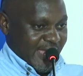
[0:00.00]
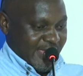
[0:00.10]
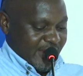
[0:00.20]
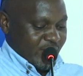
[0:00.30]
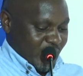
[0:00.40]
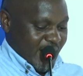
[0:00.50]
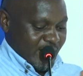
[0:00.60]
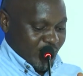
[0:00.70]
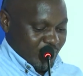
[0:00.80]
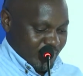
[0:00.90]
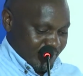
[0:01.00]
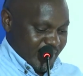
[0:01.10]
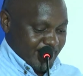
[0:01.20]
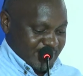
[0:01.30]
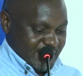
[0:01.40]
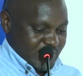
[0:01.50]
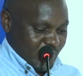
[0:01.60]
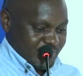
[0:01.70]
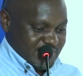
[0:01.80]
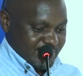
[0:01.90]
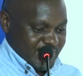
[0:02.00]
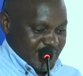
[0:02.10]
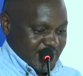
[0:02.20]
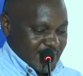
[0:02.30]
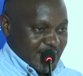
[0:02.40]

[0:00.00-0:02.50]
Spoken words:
know me, I'm taking home something,